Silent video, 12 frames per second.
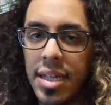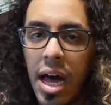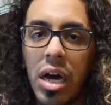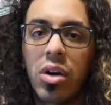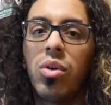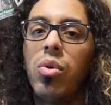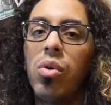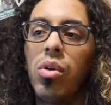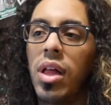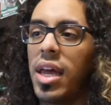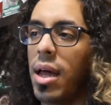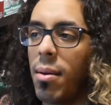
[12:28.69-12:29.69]
not
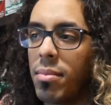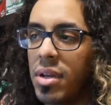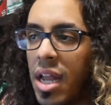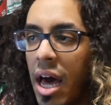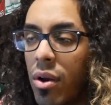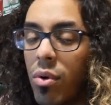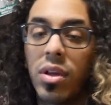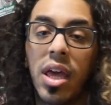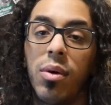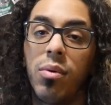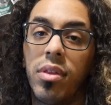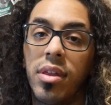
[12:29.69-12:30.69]
cool and I'm not
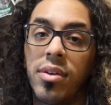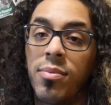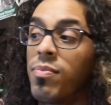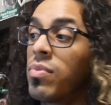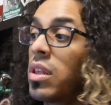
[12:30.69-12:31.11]
okay with it.